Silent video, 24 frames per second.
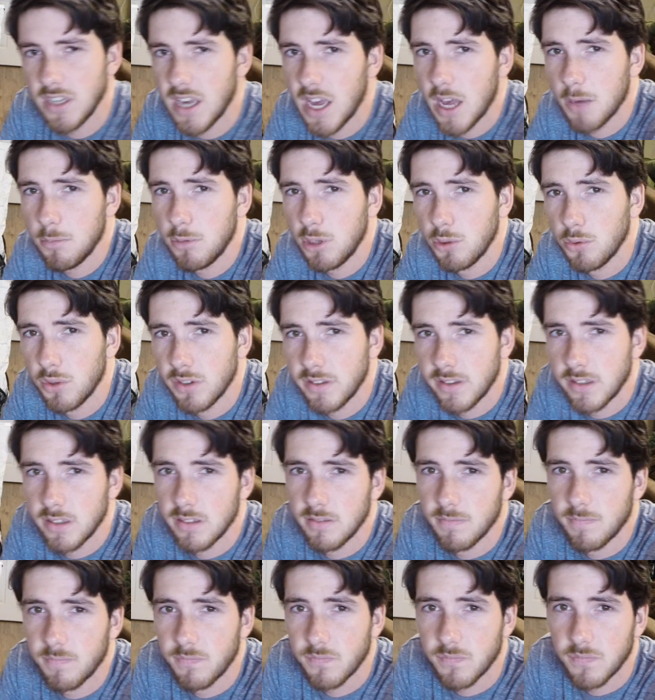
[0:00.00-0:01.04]
happy with
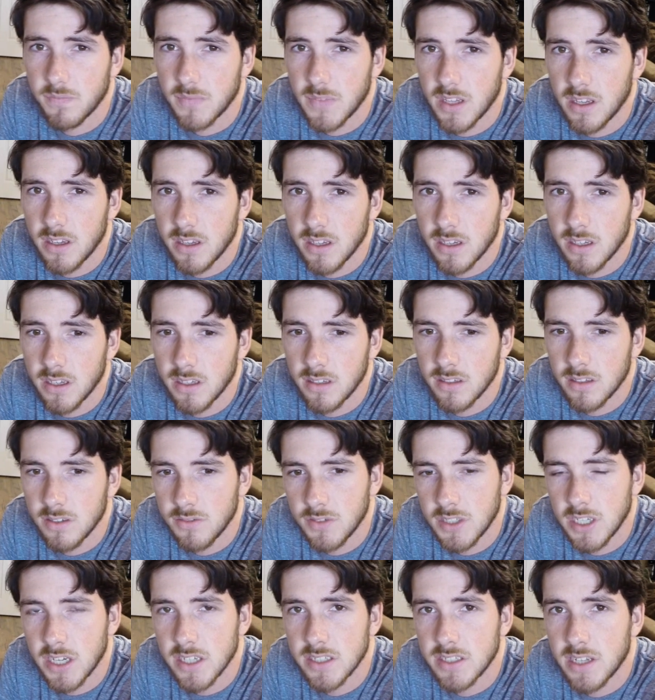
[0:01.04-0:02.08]
it, and if
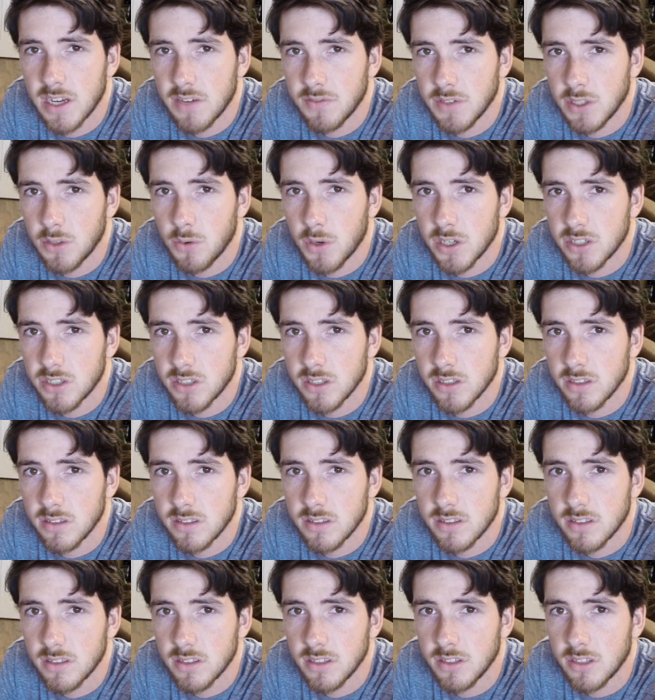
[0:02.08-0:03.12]
you guys have any
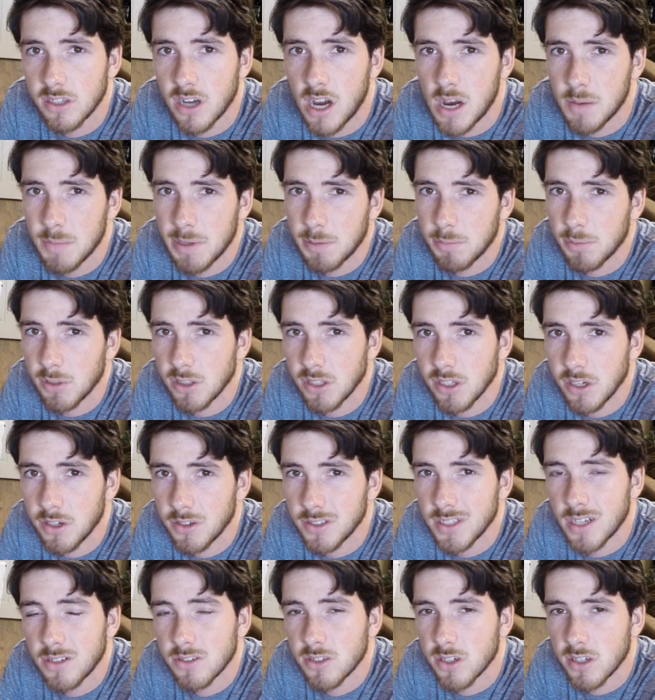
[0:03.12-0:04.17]
questions you can comment below
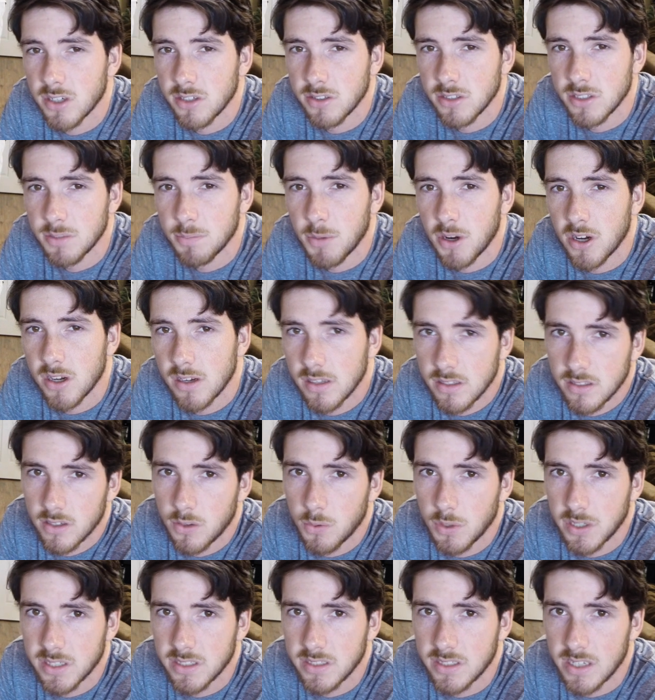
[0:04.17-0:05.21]
and I'll try to respond as
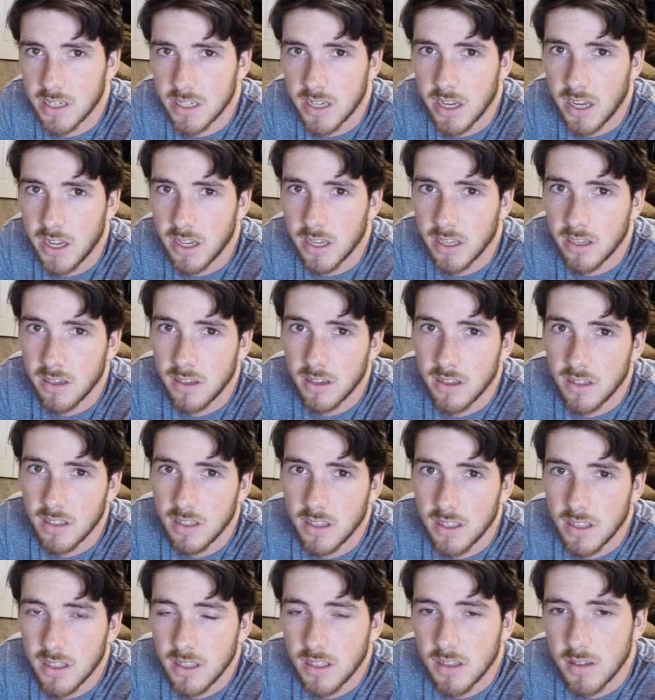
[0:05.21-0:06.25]
quick as I can.
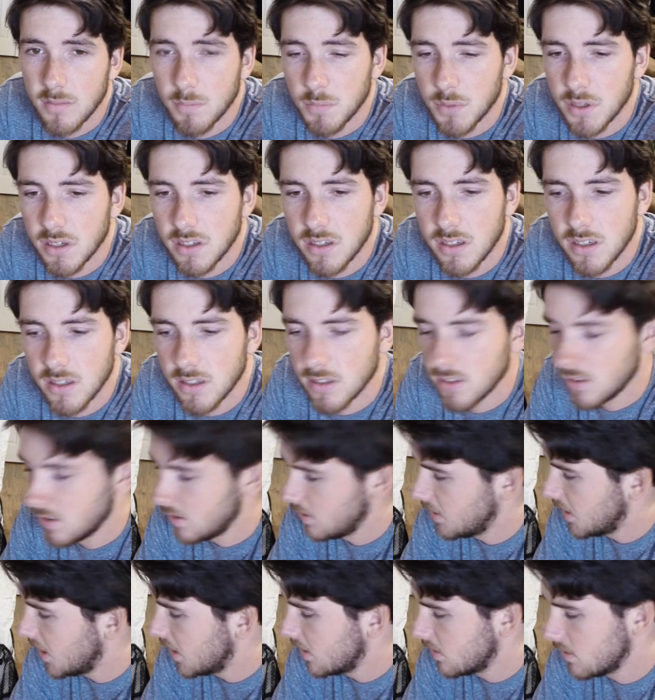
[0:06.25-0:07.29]
But
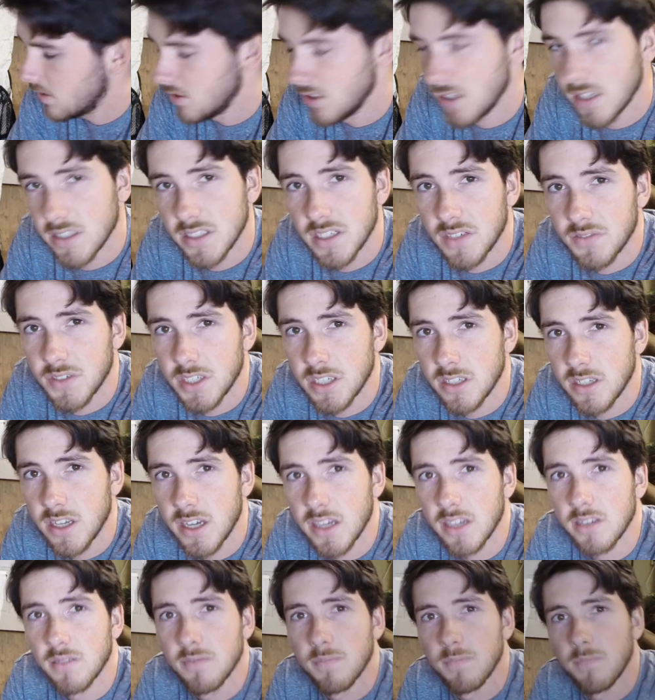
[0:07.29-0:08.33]
yeah, you guys have a good day.